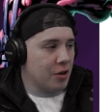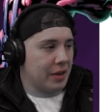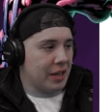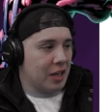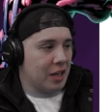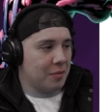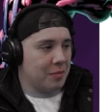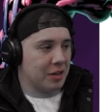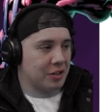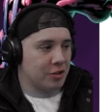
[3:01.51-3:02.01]

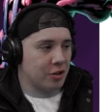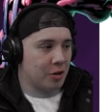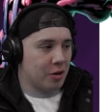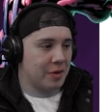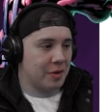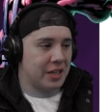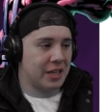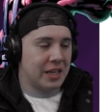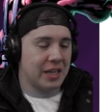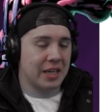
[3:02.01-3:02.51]
guys know Ian
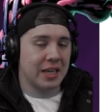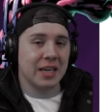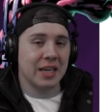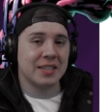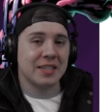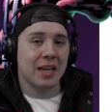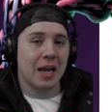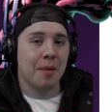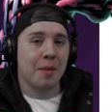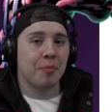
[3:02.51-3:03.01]
McDiarmid.
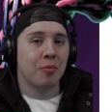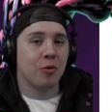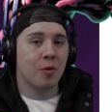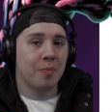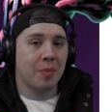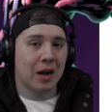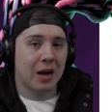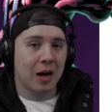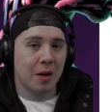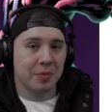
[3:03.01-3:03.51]
He is
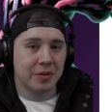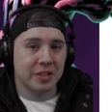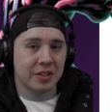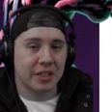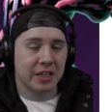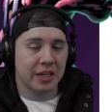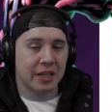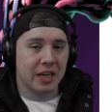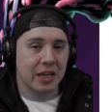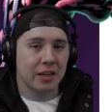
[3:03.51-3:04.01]
Emperor
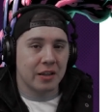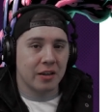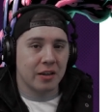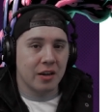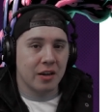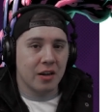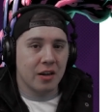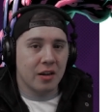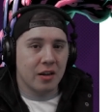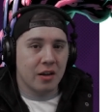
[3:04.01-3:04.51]
Palpatine
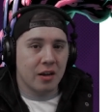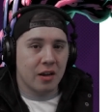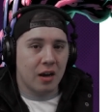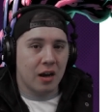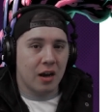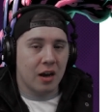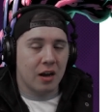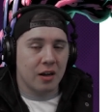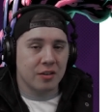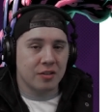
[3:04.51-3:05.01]
in
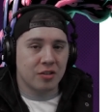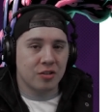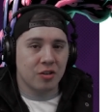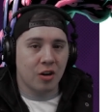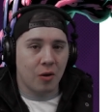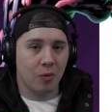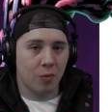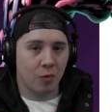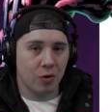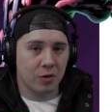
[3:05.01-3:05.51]
uh,
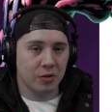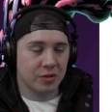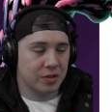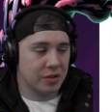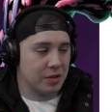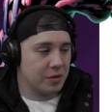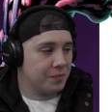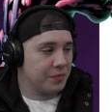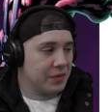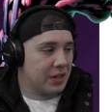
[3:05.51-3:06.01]
Star
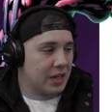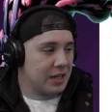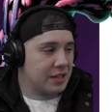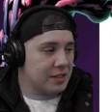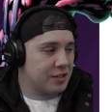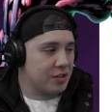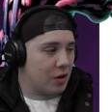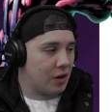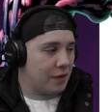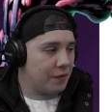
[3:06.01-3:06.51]
Wars.
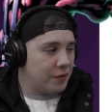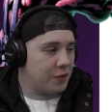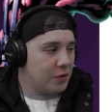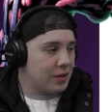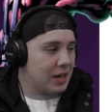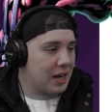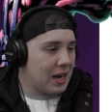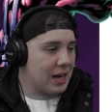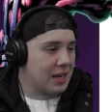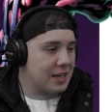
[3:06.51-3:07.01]
And so,
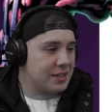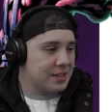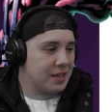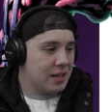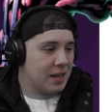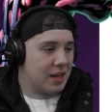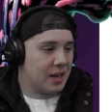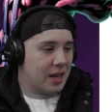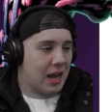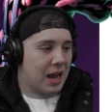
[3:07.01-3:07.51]
if you
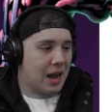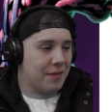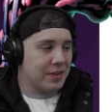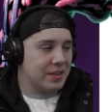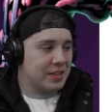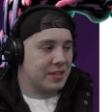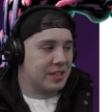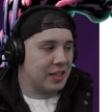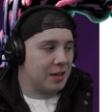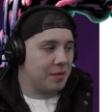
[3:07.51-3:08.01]
guys
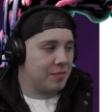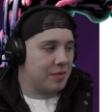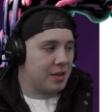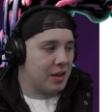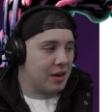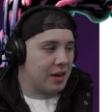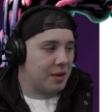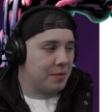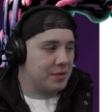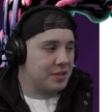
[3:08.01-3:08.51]
haven't
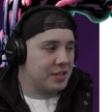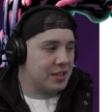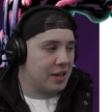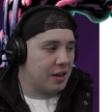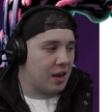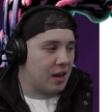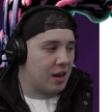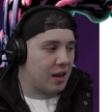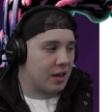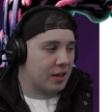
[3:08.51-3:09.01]
seen him there, he
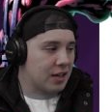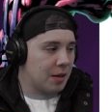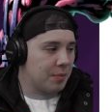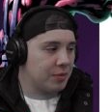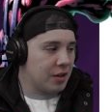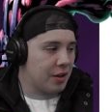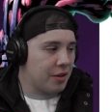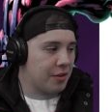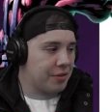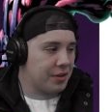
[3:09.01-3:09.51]
was in a,
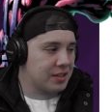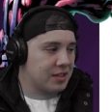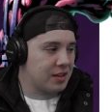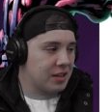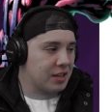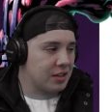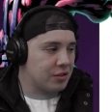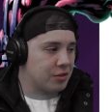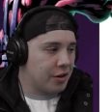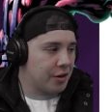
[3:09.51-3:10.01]
a couple other
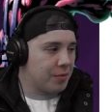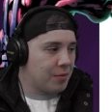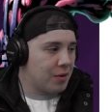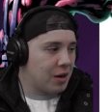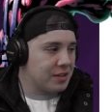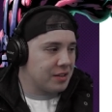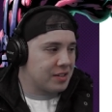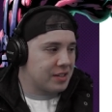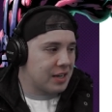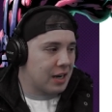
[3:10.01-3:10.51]
things. I think
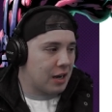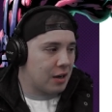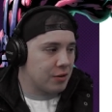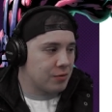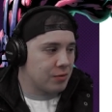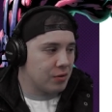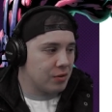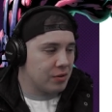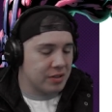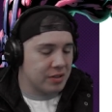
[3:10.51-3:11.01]
Dirty Rotten
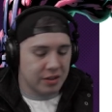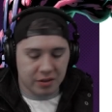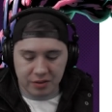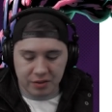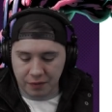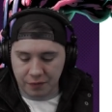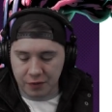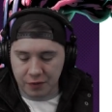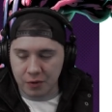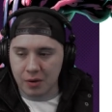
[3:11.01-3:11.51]

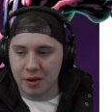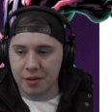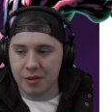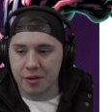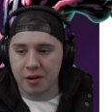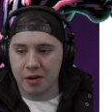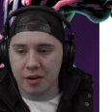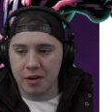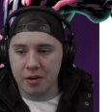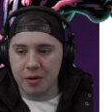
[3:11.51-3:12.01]
Scoundrels, and there's a
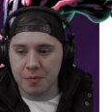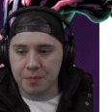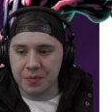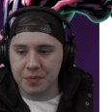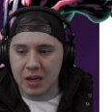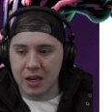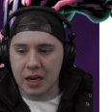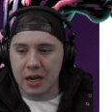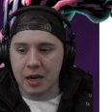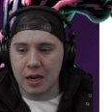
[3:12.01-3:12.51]
few other
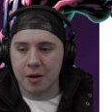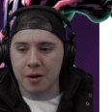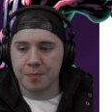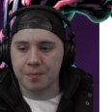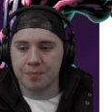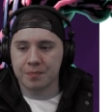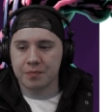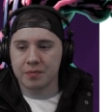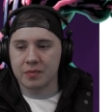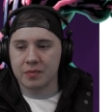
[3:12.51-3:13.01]

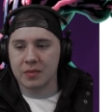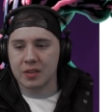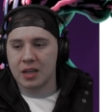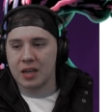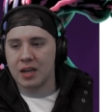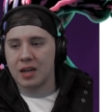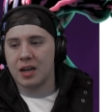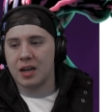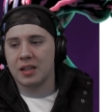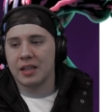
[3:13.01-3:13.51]
um,
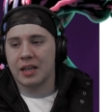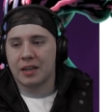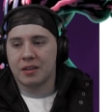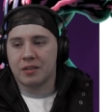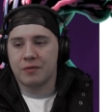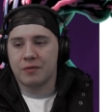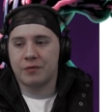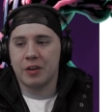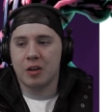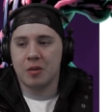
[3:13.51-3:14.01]
uh,
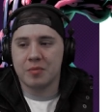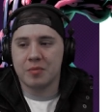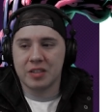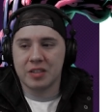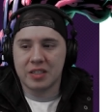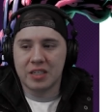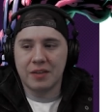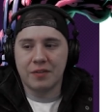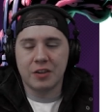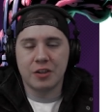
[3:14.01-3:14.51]
like
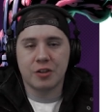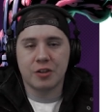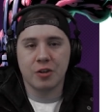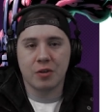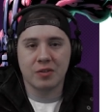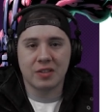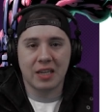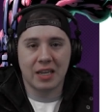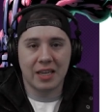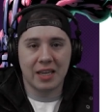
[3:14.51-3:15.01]
films and
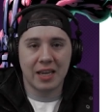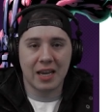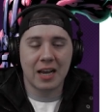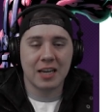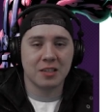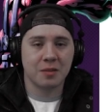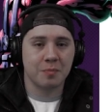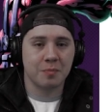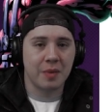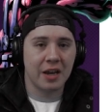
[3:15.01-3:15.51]
TV shows that
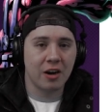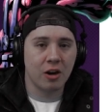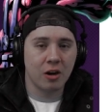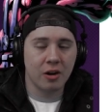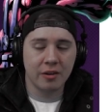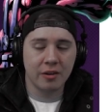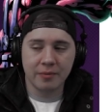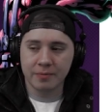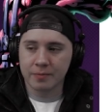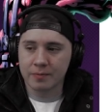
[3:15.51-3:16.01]
he has
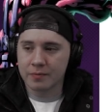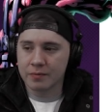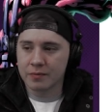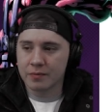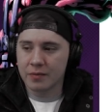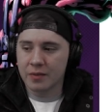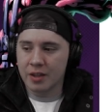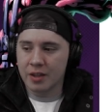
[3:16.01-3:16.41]
been on